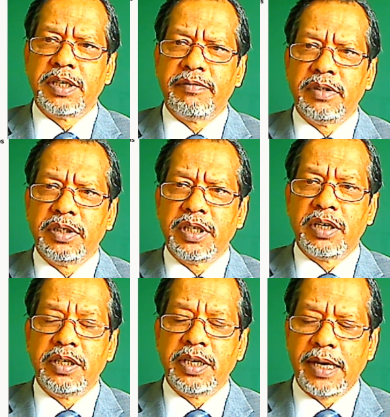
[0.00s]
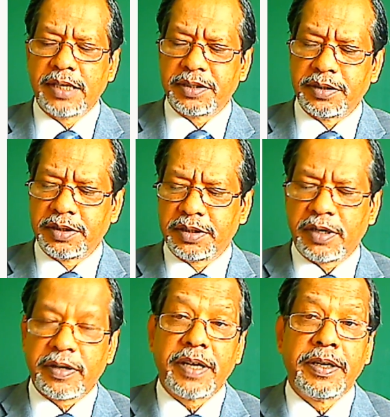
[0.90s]
given in the earlier lessons.
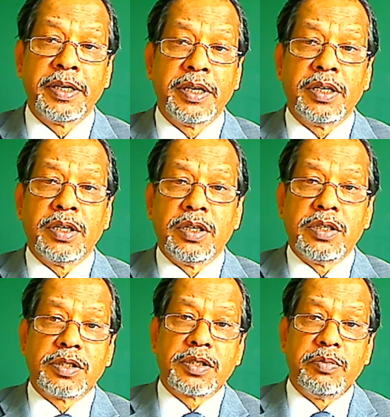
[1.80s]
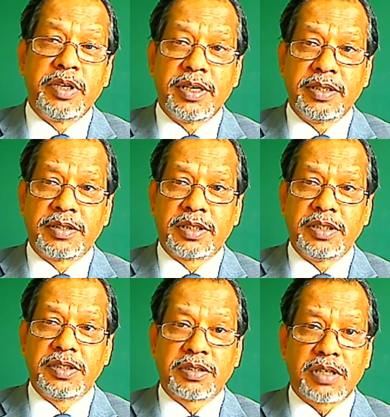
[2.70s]
Okay. So because
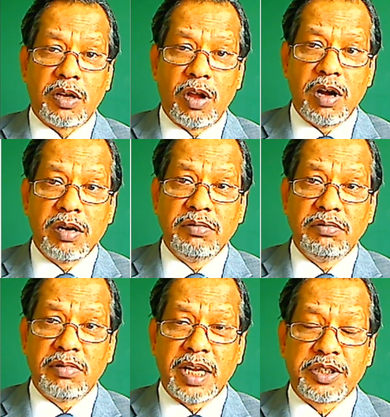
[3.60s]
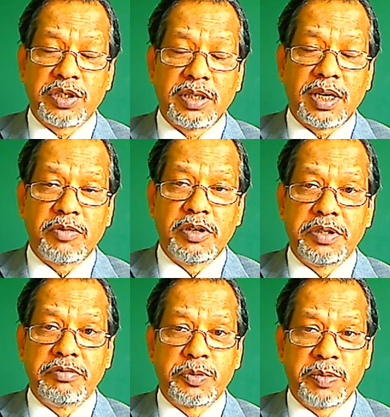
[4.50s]
this is a long lecture, I'm going
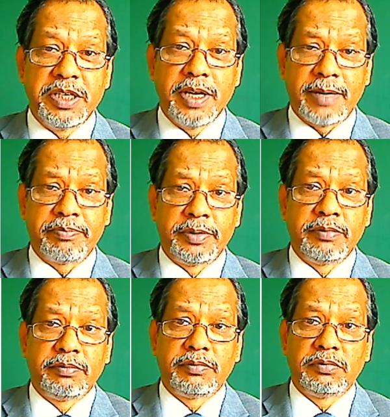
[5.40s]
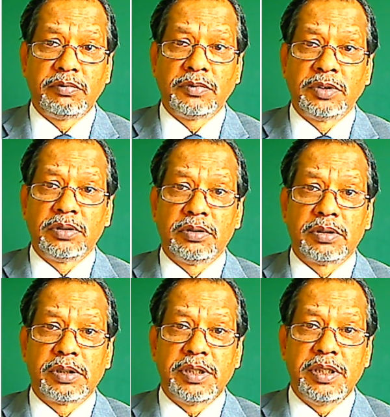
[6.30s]
to speed up.
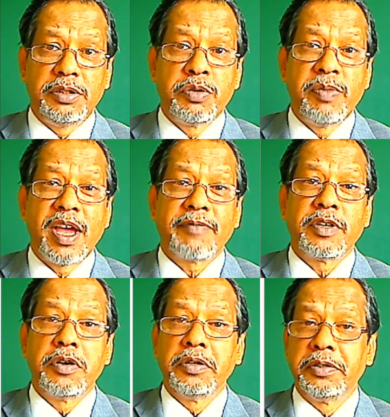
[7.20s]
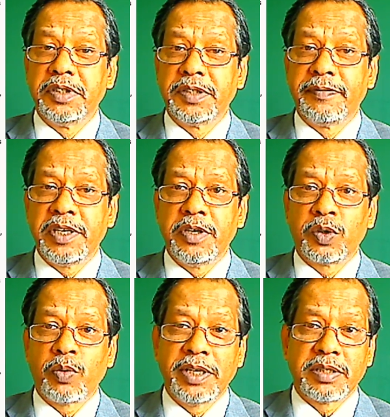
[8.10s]
You may have to go through this video
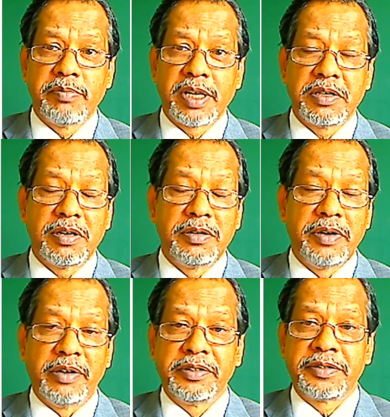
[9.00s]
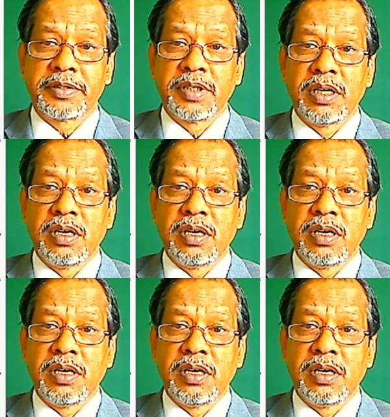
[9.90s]
twice and make your own notes.